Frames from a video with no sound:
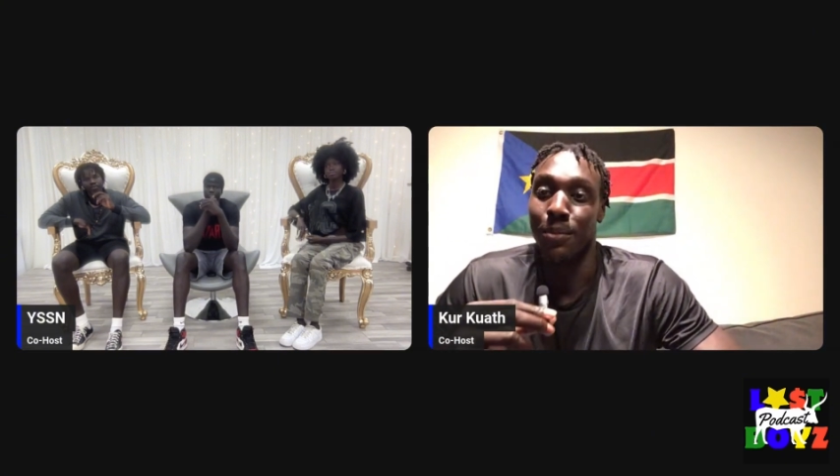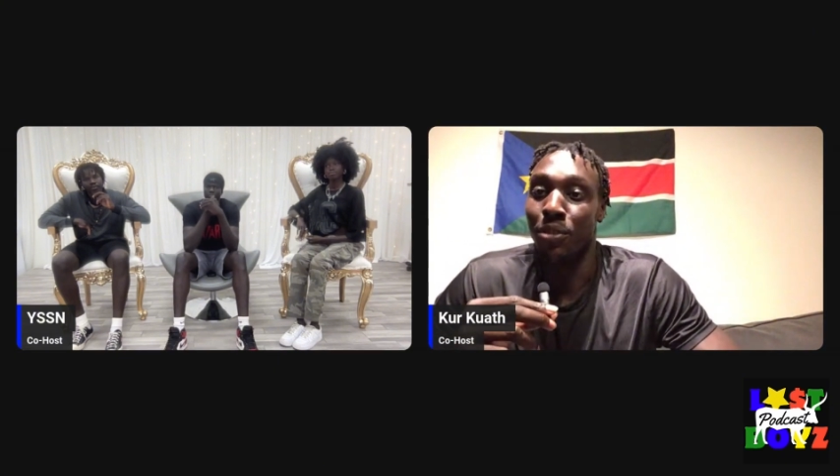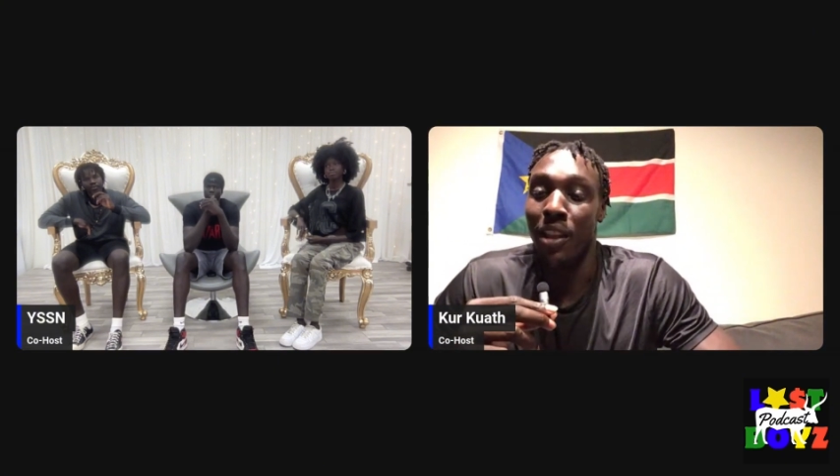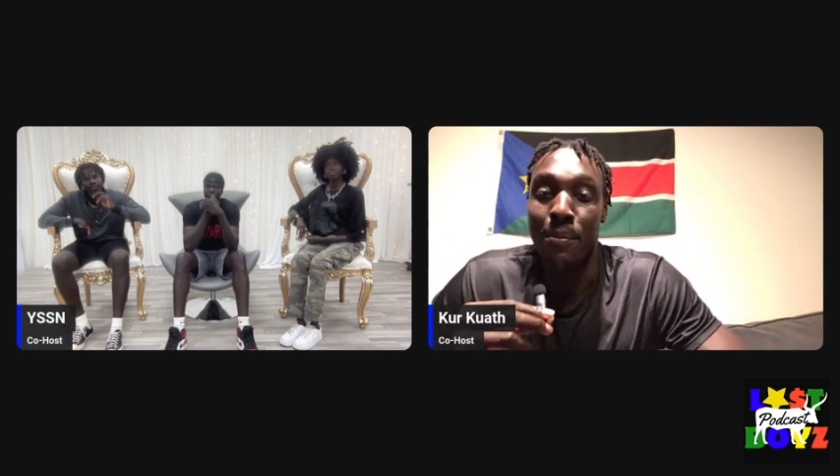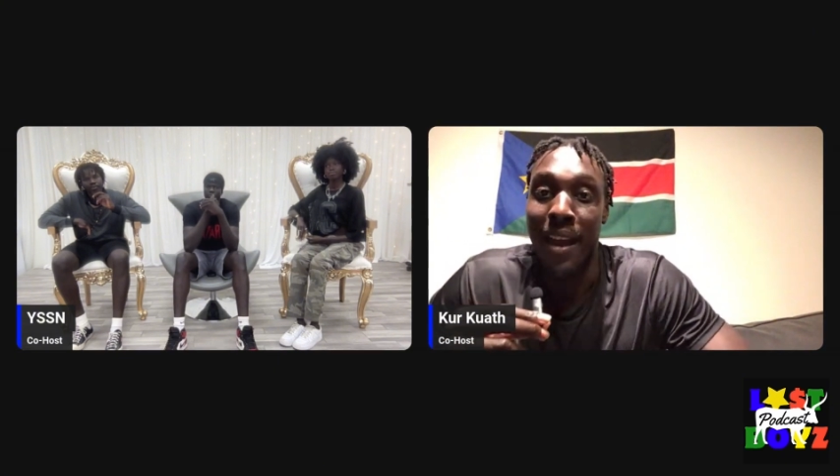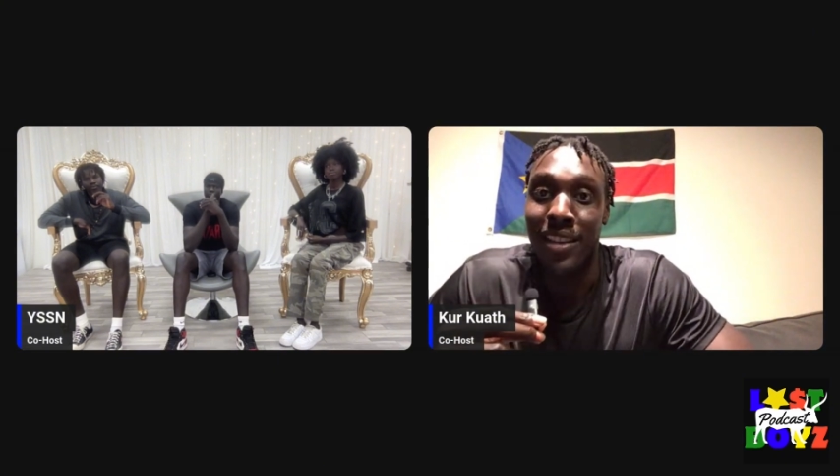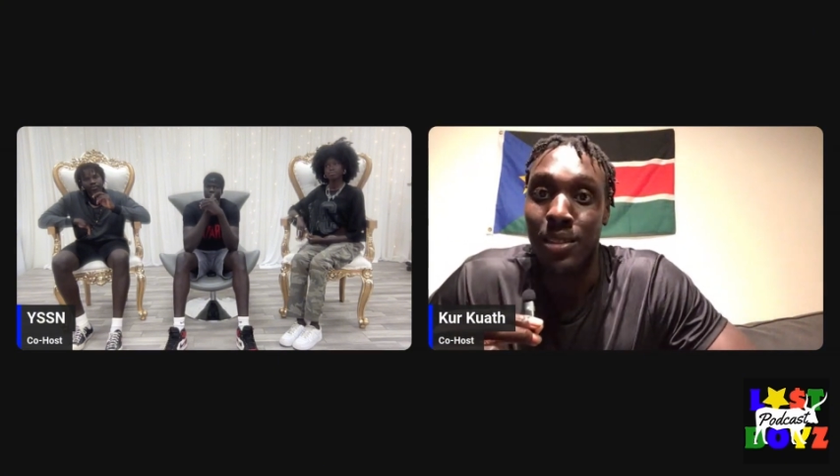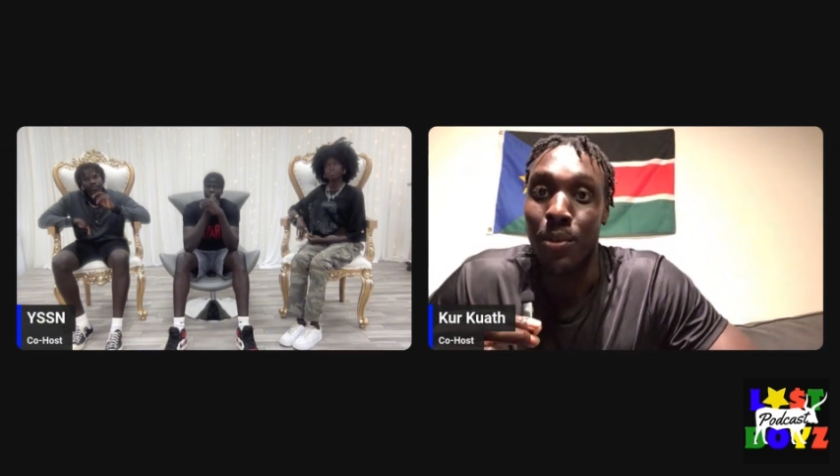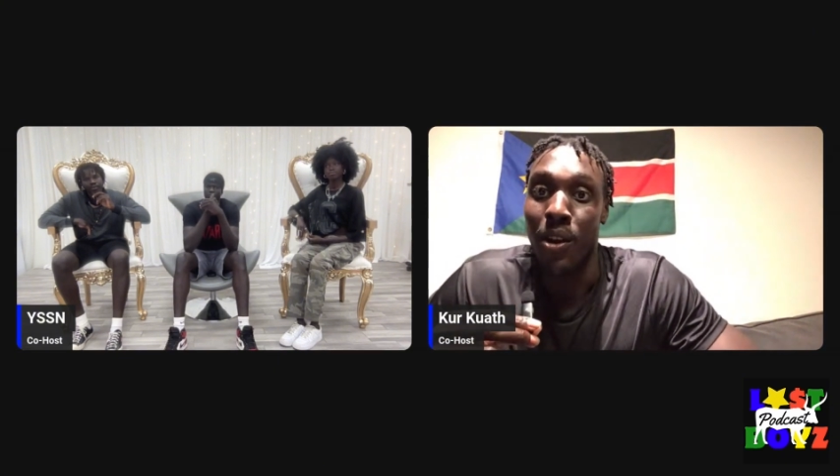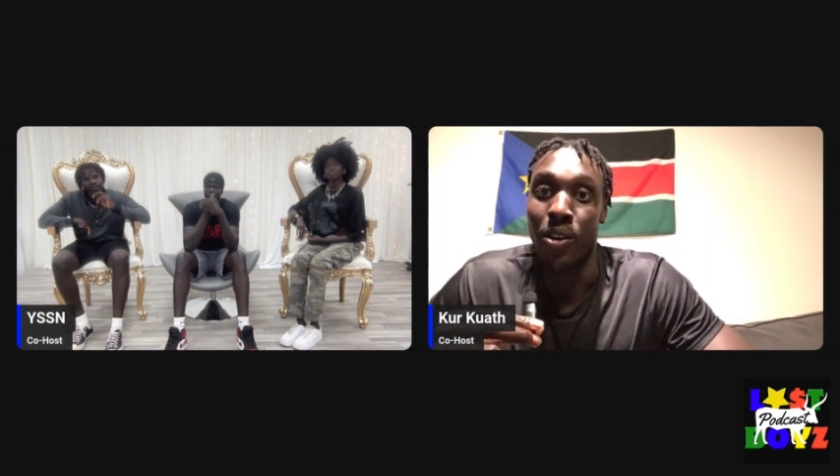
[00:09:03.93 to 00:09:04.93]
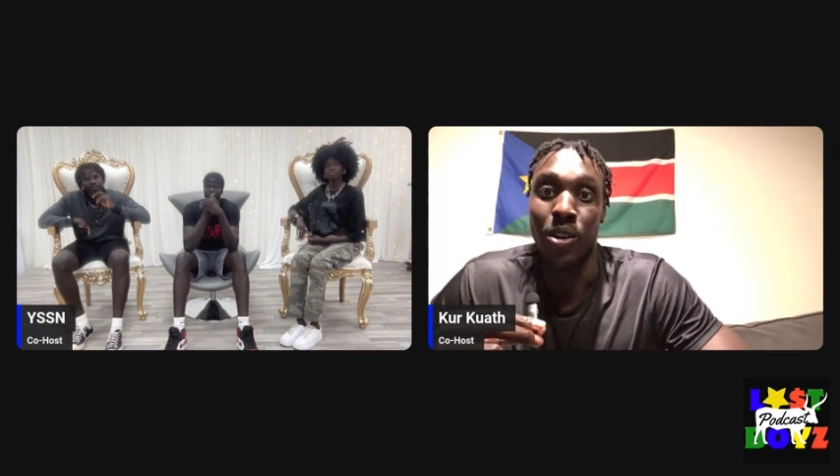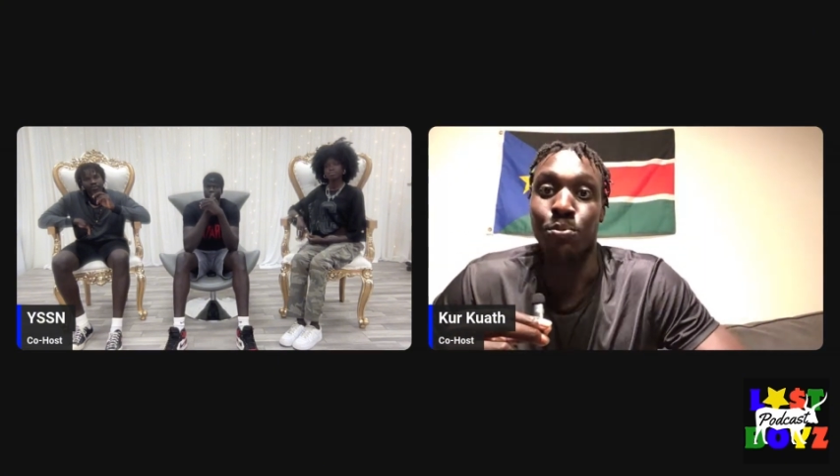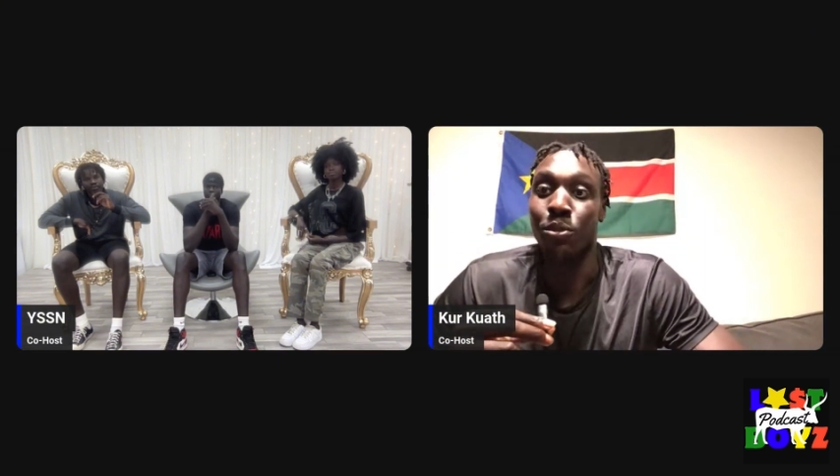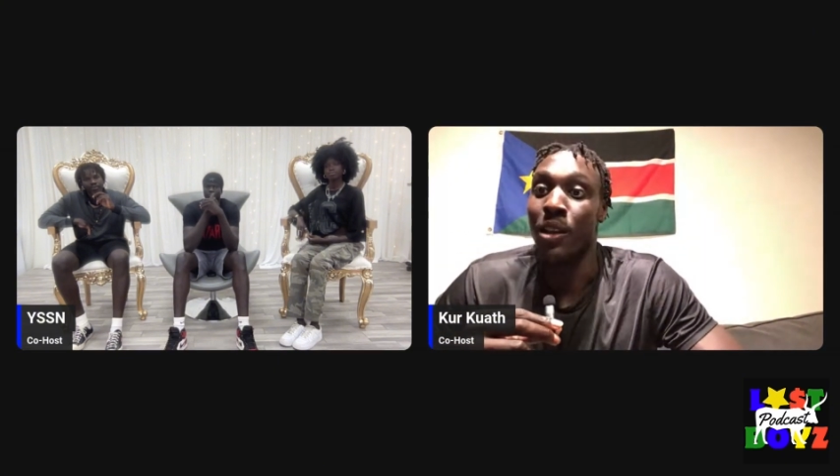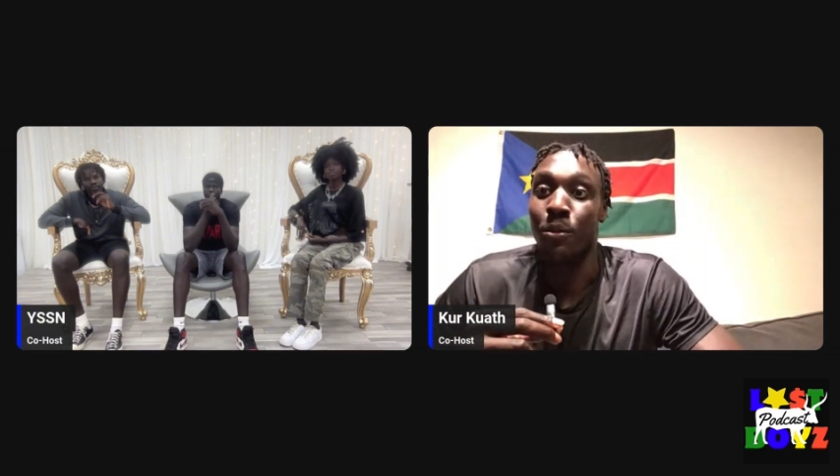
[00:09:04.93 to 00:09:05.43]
play basketball or play